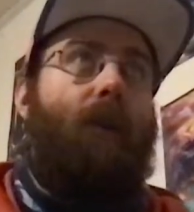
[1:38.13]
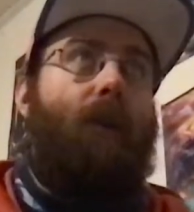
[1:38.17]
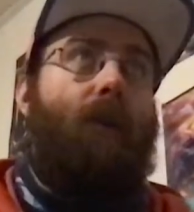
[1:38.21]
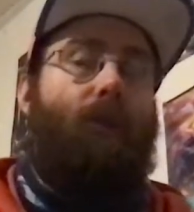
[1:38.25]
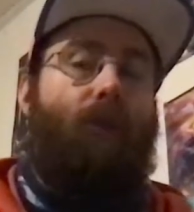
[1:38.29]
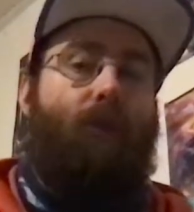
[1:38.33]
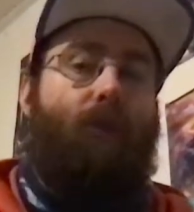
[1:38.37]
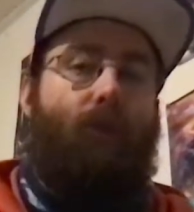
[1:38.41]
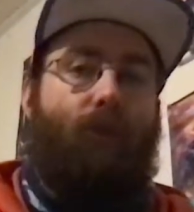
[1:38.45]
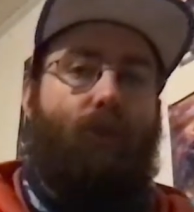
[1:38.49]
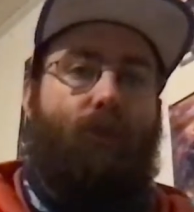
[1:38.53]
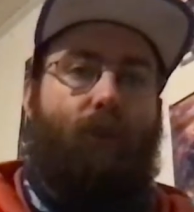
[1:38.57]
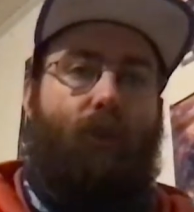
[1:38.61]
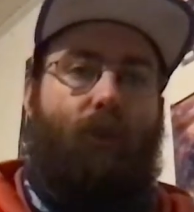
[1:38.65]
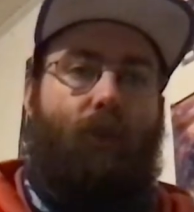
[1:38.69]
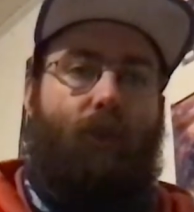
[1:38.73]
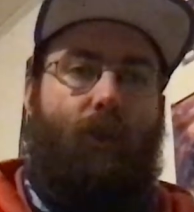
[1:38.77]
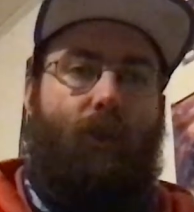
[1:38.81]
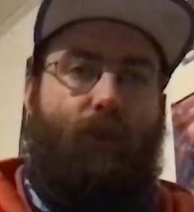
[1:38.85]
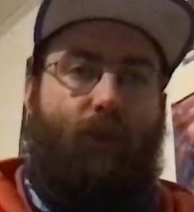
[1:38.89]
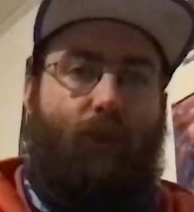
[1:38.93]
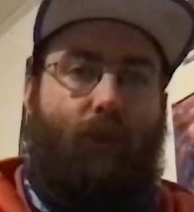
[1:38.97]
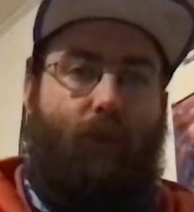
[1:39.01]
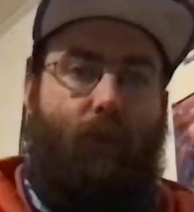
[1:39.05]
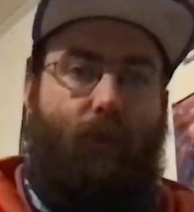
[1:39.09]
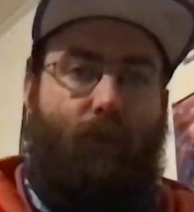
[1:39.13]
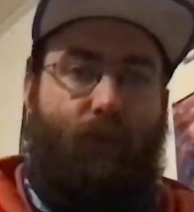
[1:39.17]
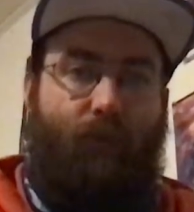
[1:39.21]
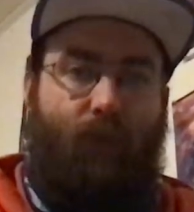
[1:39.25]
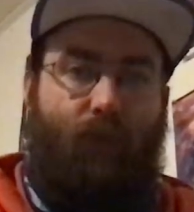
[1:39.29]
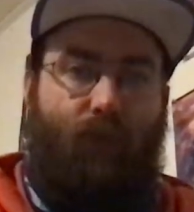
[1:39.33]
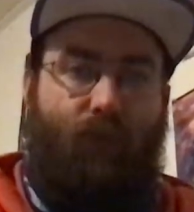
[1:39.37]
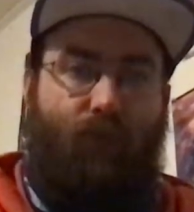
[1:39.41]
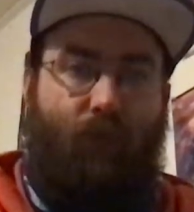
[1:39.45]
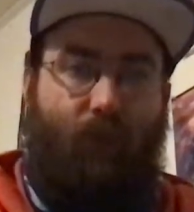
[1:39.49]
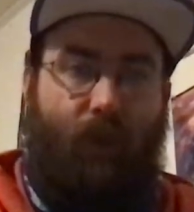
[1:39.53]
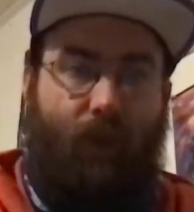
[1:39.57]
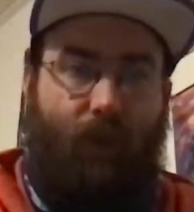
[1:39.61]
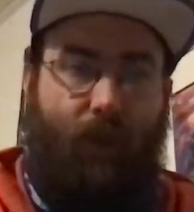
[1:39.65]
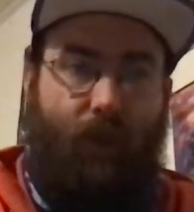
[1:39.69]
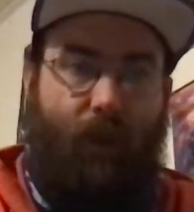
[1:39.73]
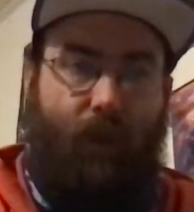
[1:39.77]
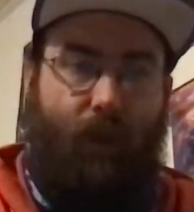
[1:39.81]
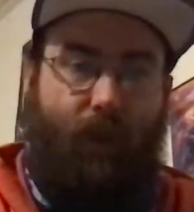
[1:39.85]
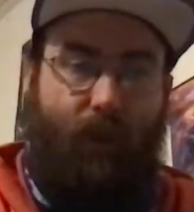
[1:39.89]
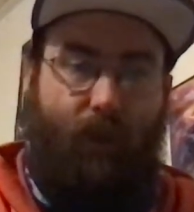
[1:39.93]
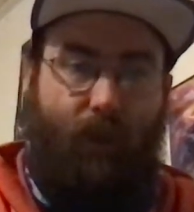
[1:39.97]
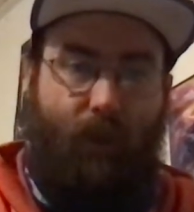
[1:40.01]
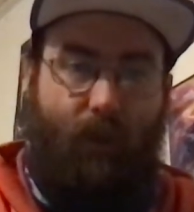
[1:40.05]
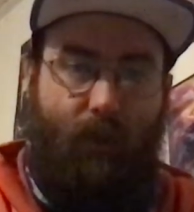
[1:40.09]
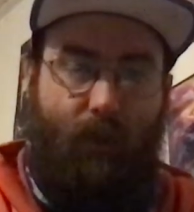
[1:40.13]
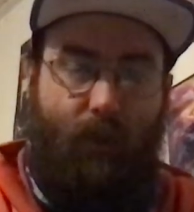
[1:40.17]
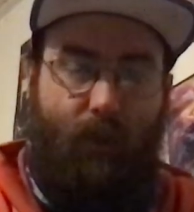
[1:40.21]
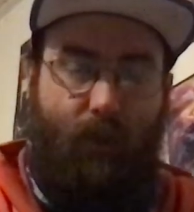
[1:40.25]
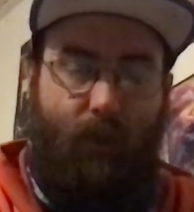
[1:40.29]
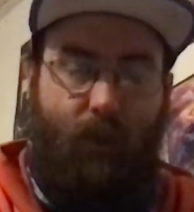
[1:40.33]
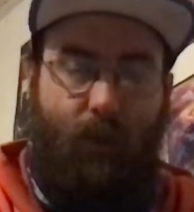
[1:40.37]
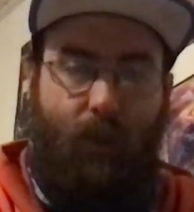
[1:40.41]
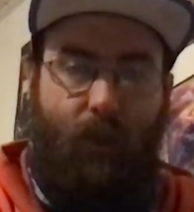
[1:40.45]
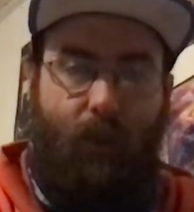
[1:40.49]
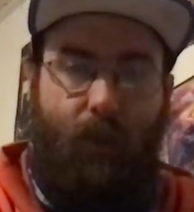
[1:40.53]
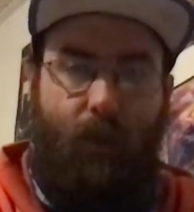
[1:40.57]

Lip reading: looks almost as red as